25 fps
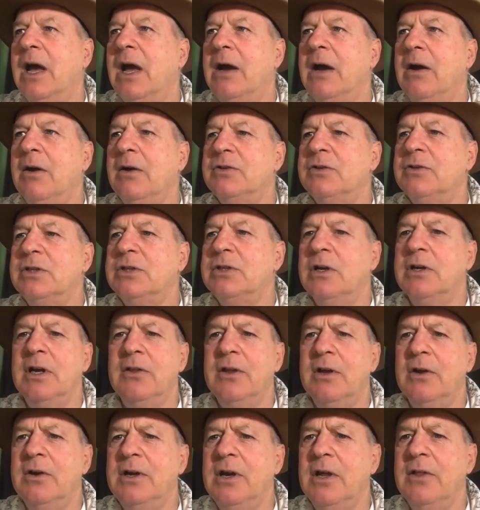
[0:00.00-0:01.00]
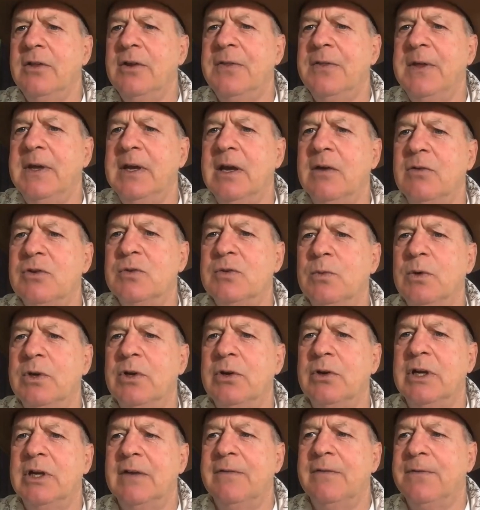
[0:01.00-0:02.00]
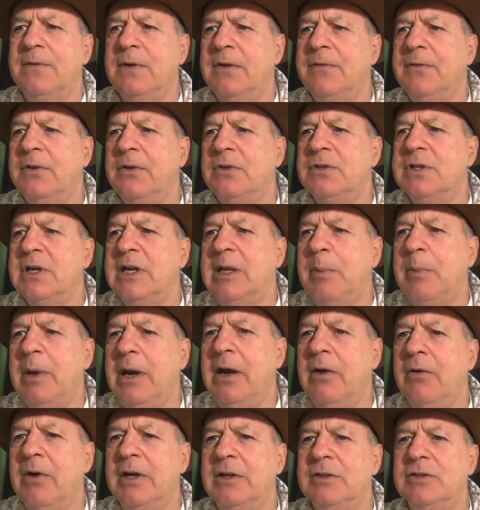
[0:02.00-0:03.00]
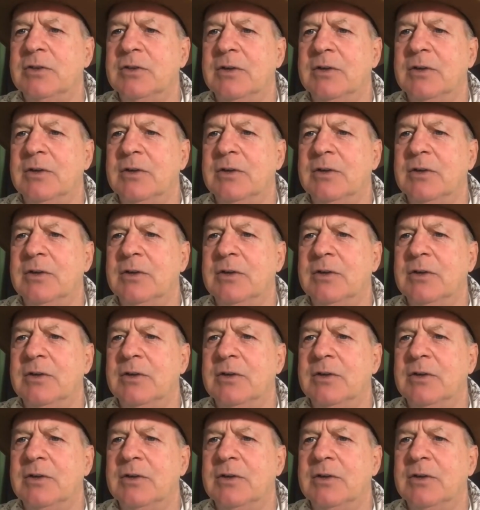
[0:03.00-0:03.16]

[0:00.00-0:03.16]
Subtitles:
Another thing I was wondering if there's any parents